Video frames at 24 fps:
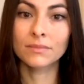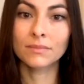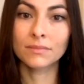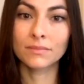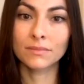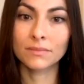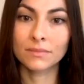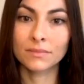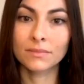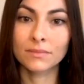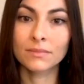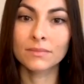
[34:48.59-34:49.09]

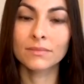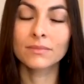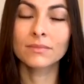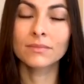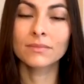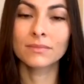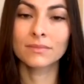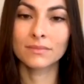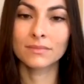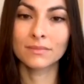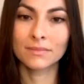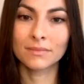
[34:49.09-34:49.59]

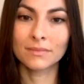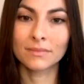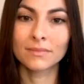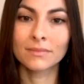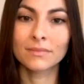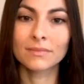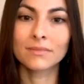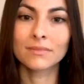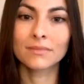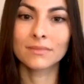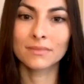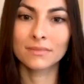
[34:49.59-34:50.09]

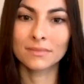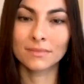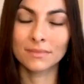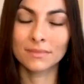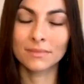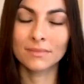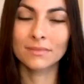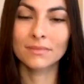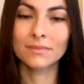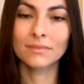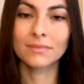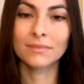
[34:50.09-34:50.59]

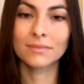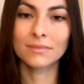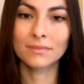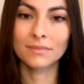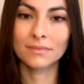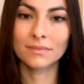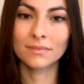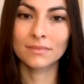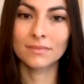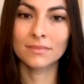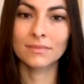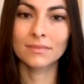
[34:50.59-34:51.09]

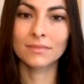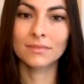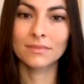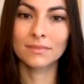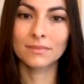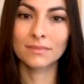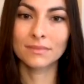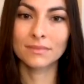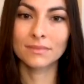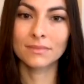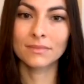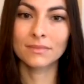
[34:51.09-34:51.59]

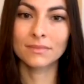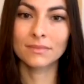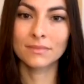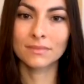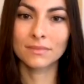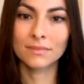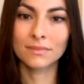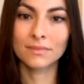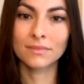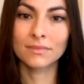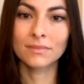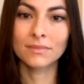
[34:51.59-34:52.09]

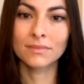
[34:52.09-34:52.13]
This person isn't speaking.